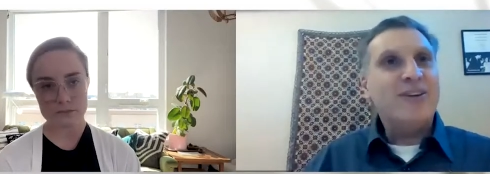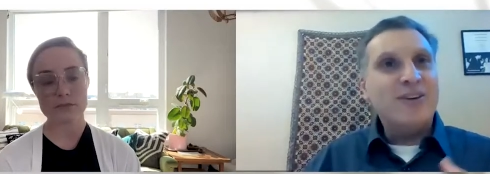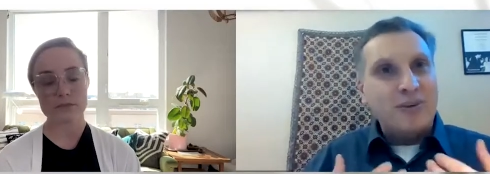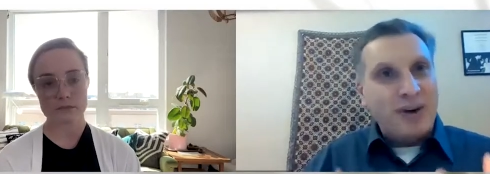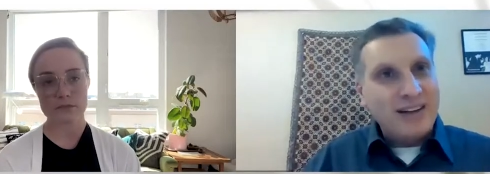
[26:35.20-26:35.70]

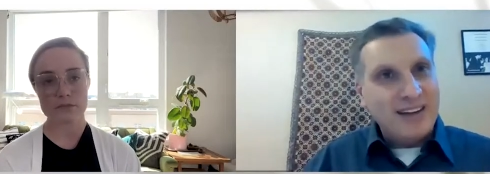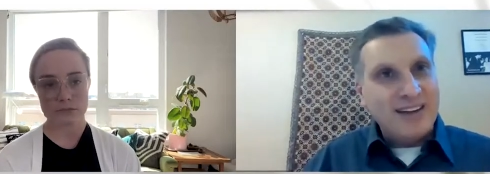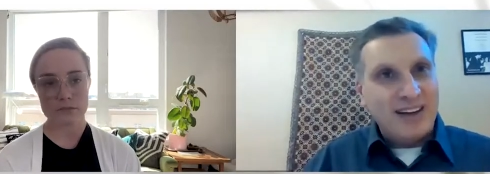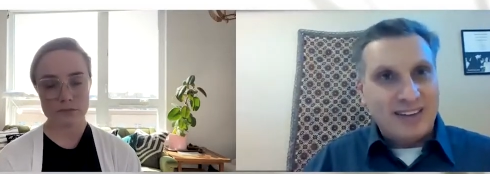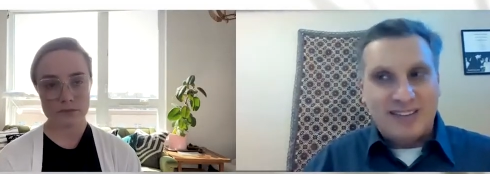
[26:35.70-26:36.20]
Speaker 1: could
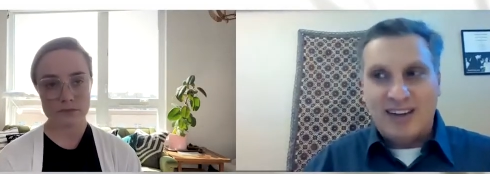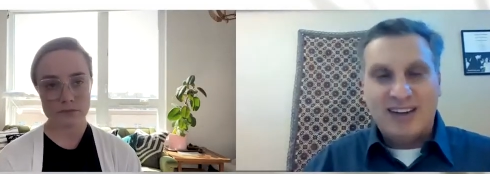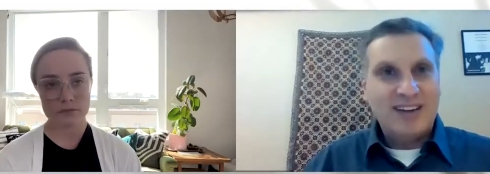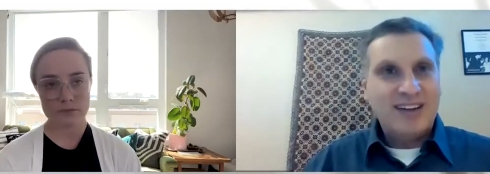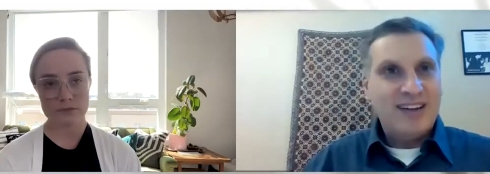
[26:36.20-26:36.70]
recognize it
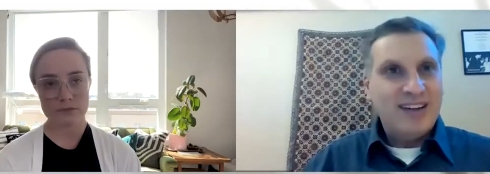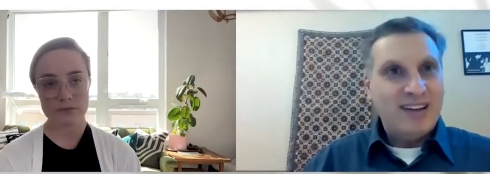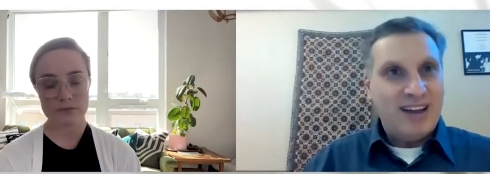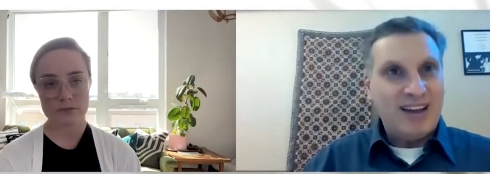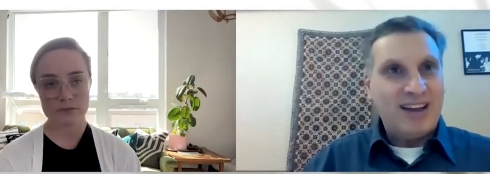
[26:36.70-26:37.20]

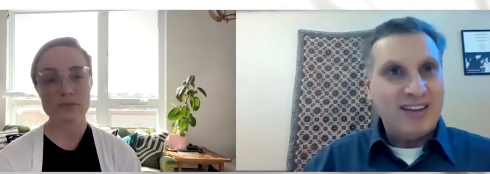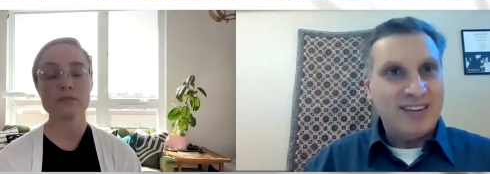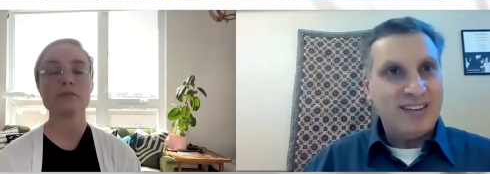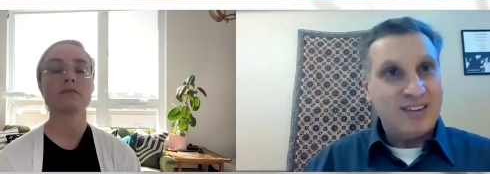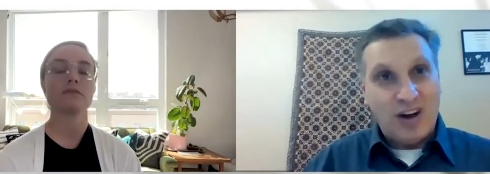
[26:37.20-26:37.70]
as
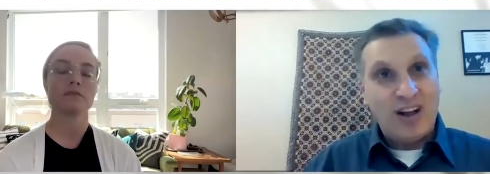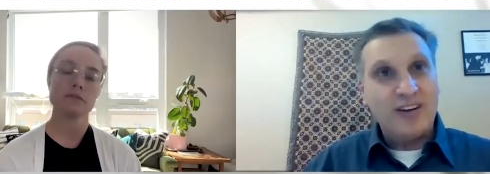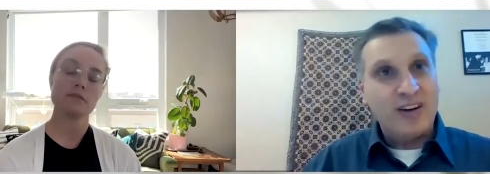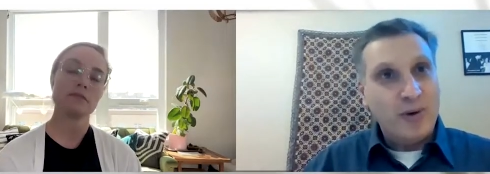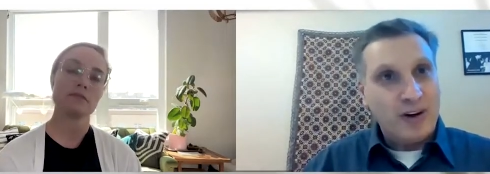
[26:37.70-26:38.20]

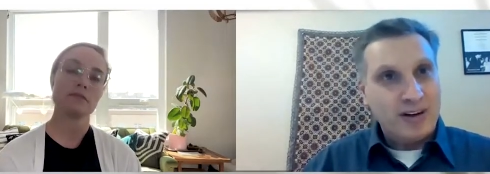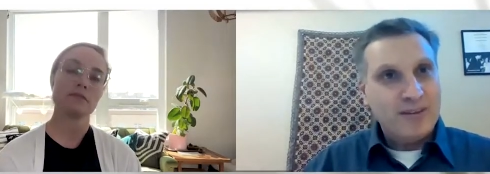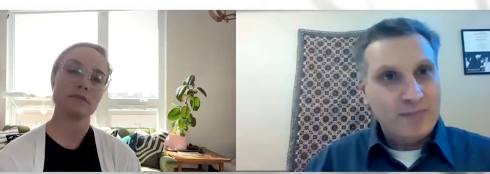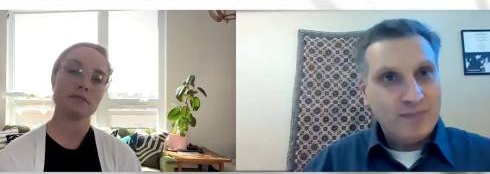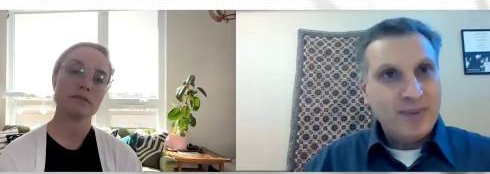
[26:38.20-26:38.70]
scholarly work
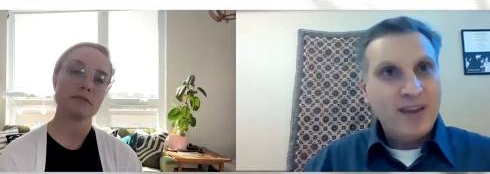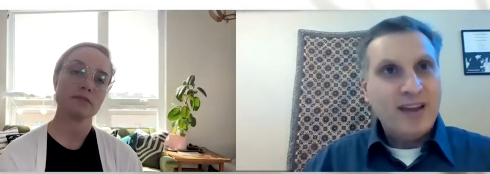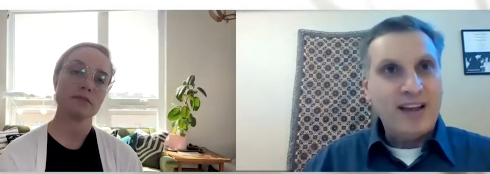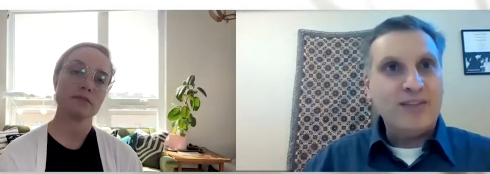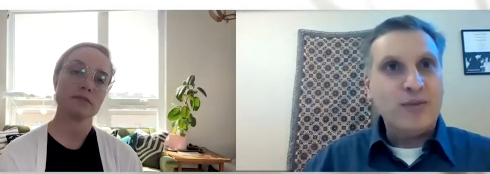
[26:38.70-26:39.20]

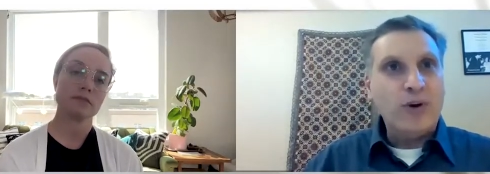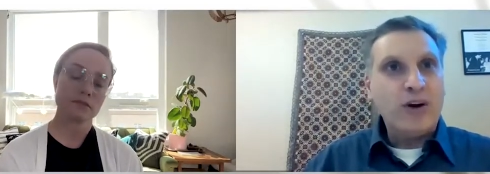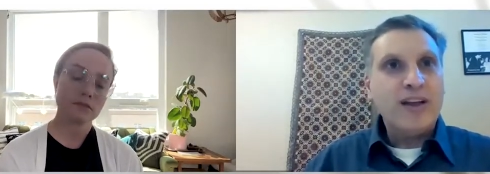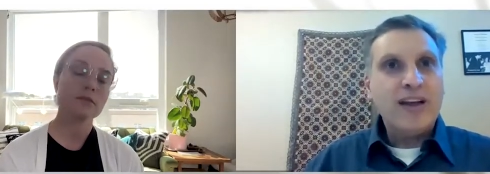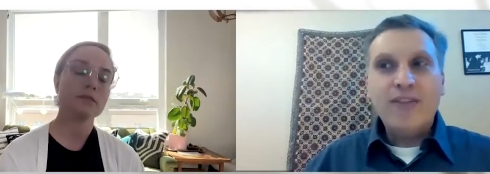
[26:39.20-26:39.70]
as
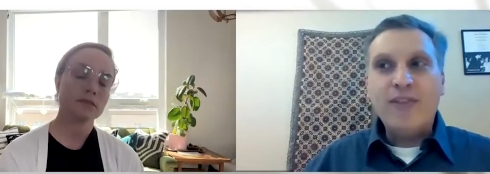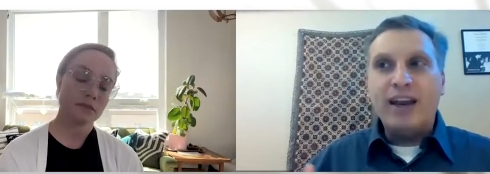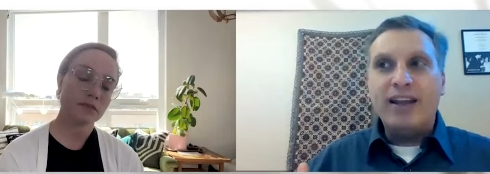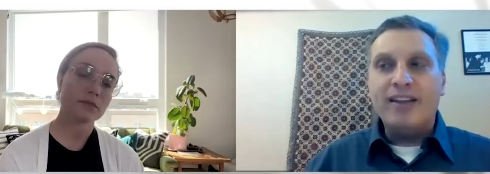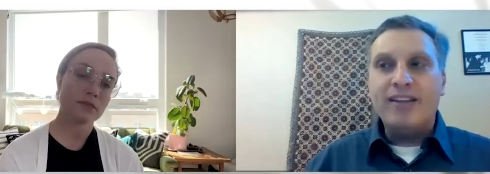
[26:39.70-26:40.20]
work
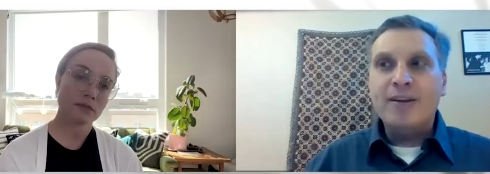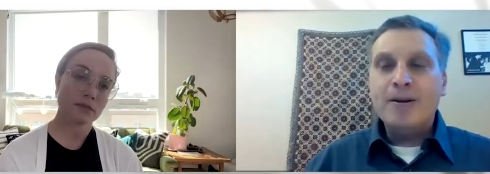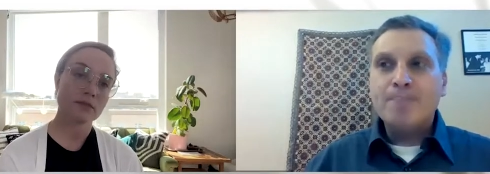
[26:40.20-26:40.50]
that is